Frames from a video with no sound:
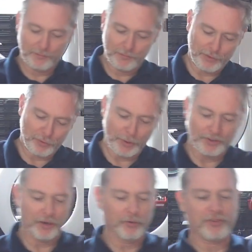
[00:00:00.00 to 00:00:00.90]
everyone
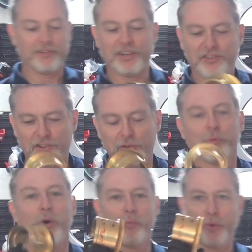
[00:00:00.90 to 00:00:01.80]
knows this is a
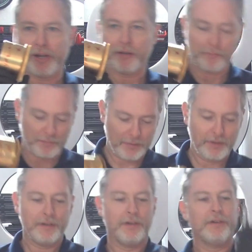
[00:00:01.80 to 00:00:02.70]
worm wheel,
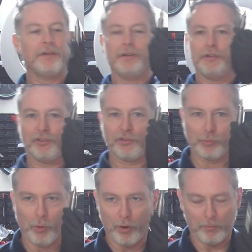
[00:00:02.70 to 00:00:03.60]
this is a
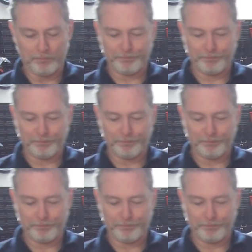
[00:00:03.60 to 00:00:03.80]
worm.